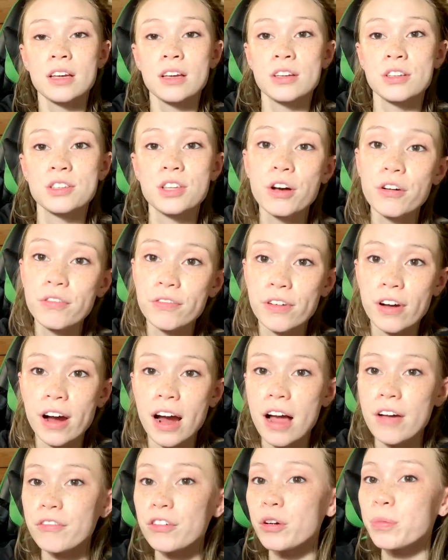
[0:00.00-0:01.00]
So
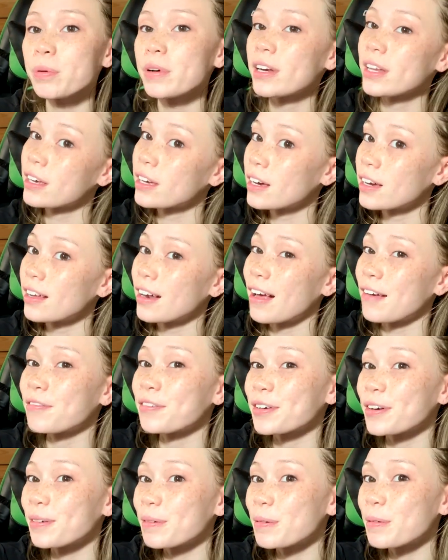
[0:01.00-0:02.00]
far, I feel pretty good. I
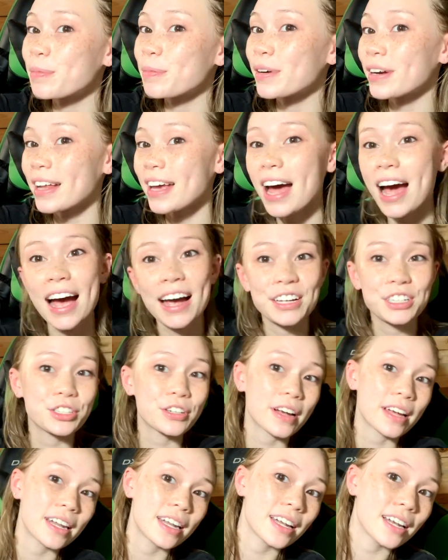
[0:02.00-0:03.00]
feel pretty
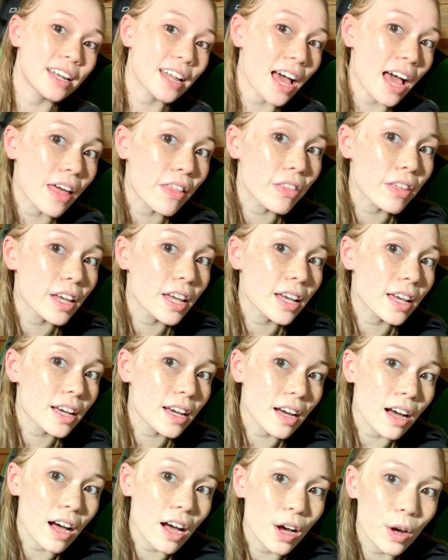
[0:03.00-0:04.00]
hydrated. I think
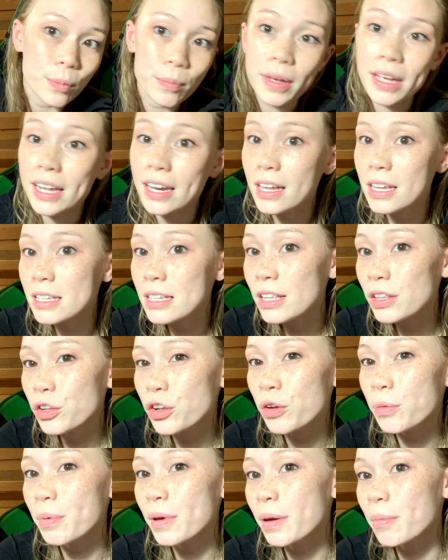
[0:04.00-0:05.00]
it is a
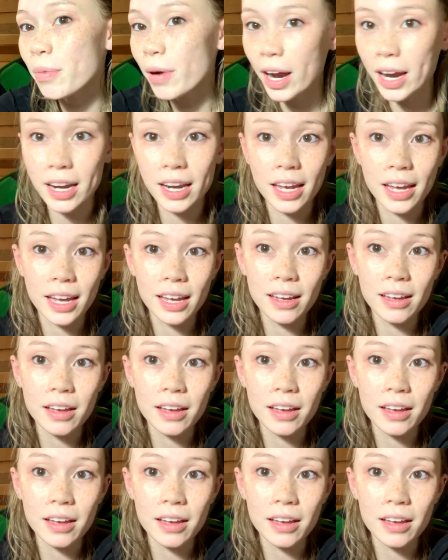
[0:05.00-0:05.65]
little bit brightening.